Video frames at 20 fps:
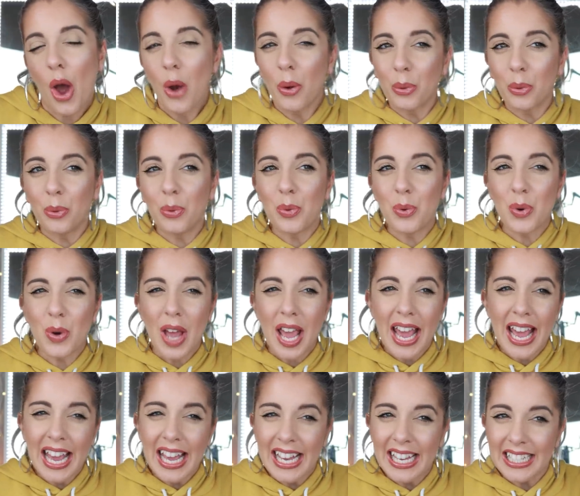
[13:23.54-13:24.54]
a
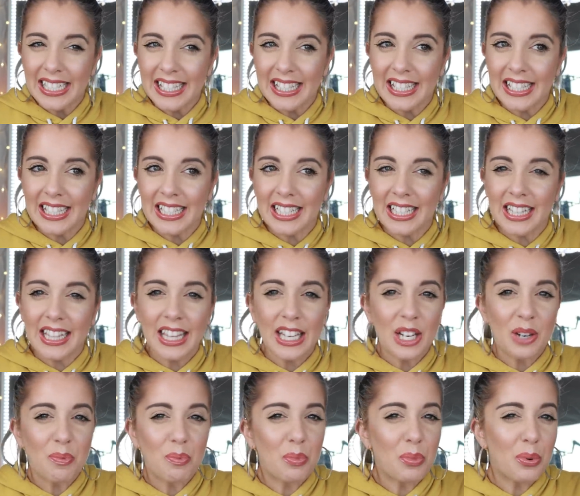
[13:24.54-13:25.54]
waste
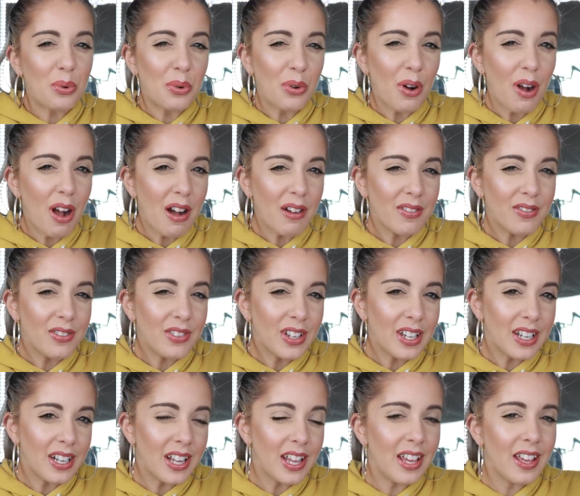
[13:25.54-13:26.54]
than a
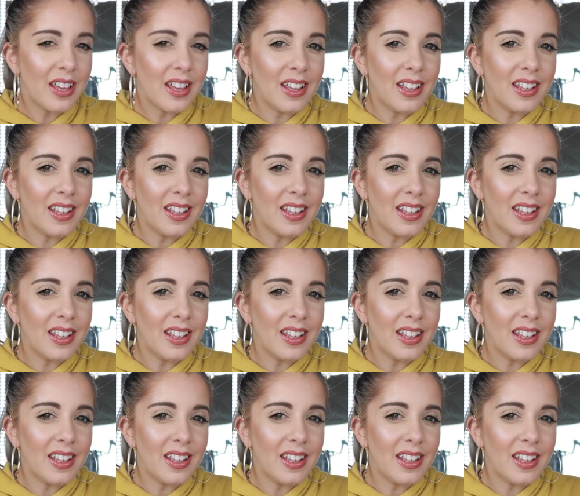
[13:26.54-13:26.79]
profit.